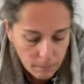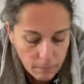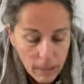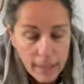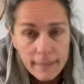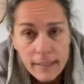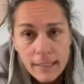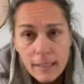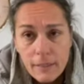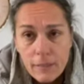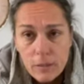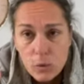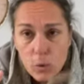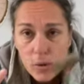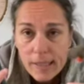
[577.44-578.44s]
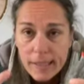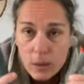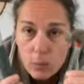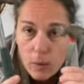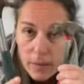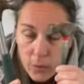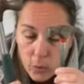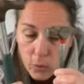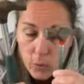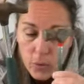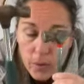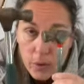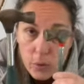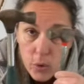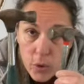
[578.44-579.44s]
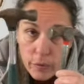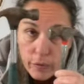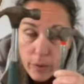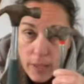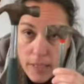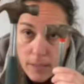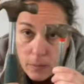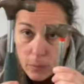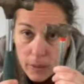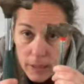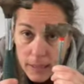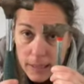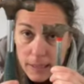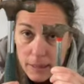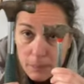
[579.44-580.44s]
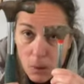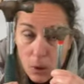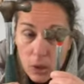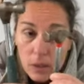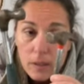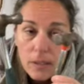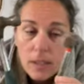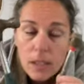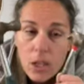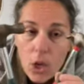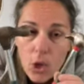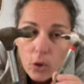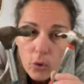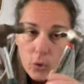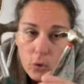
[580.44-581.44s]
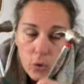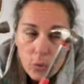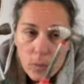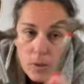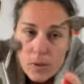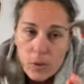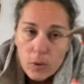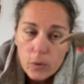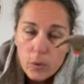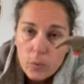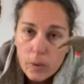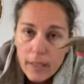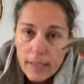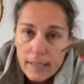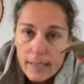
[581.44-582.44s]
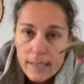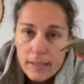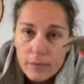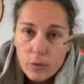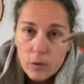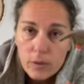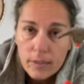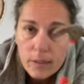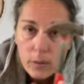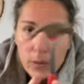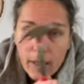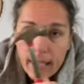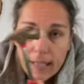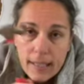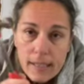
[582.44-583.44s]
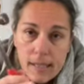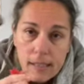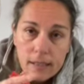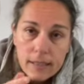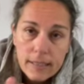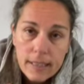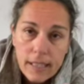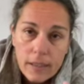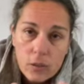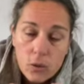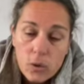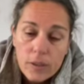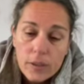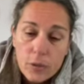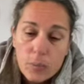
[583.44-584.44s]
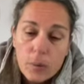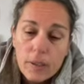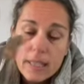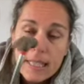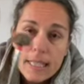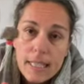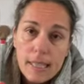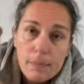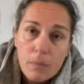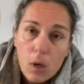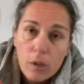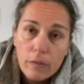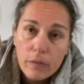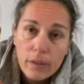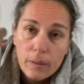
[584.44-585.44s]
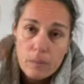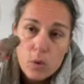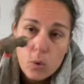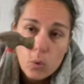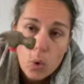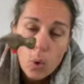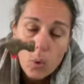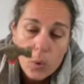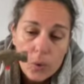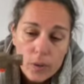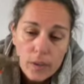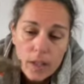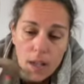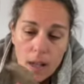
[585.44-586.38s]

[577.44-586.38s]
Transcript: And then I have those little ones. So you see the difference, really smaller. So those ones are great for the little hands. The handle is pretty small for them to hold.